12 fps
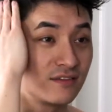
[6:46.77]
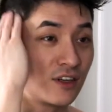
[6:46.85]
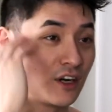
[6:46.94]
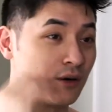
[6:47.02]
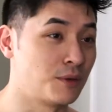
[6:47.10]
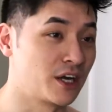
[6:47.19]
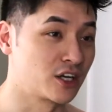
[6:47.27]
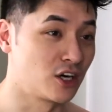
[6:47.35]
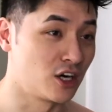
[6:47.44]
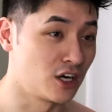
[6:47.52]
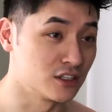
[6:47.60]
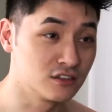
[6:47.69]
Oh my
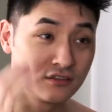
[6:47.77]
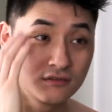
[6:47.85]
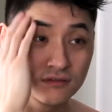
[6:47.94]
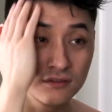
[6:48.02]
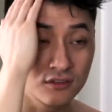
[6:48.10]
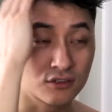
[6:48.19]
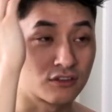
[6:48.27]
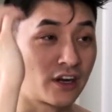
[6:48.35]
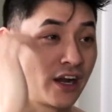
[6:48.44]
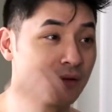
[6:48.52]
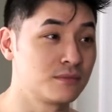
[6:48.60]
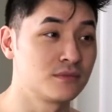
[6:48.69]
god.
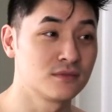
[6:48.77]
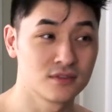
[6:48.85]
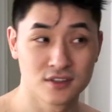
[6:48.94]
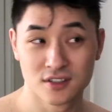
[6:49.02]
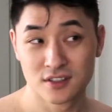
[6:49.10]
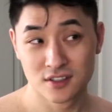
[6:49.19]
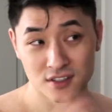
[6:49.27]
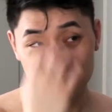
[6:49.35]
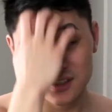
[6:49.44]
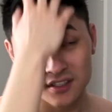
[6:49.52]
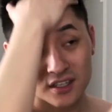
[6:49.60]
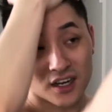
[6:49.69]
Crap.
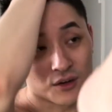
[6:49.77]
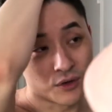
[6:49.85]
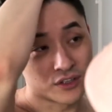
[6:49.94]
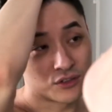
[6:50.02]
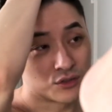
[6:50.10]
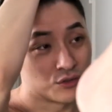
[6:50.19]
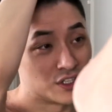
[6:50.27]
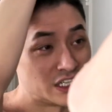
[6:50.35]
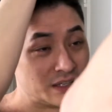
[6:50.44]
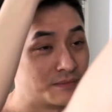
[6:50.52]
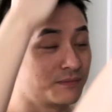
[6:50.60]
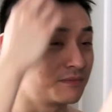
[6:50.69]
I went too
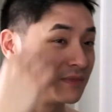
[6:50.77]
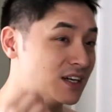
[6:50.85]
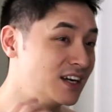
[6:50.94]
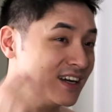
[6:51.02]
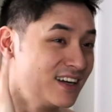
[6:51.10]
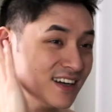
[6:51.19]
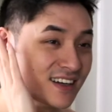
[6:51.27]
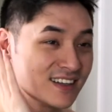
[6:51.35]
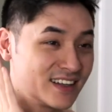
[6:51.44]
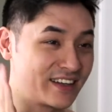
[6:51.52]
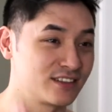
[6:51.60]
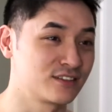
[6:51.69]
deep.
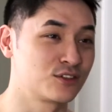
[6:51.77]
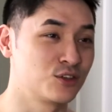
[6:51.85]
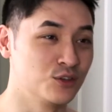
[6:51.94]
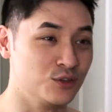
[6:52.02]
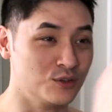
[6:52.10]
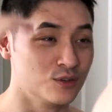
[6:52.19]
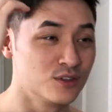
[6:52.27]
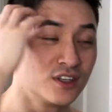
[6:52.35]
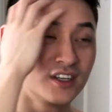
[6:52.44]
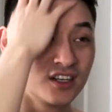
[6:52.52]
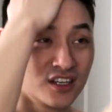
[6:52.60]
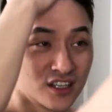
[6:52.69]
It's
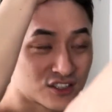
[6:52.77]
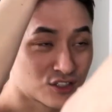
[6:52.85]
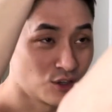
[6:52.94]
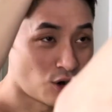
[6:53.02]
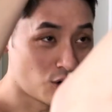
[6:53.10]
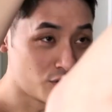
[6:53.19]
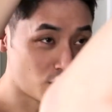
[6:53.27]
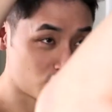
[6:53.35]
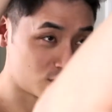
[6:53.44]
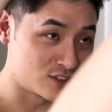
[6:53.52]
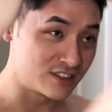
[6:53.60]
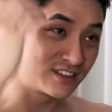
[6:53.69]
too
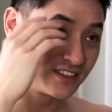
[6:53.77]
oval.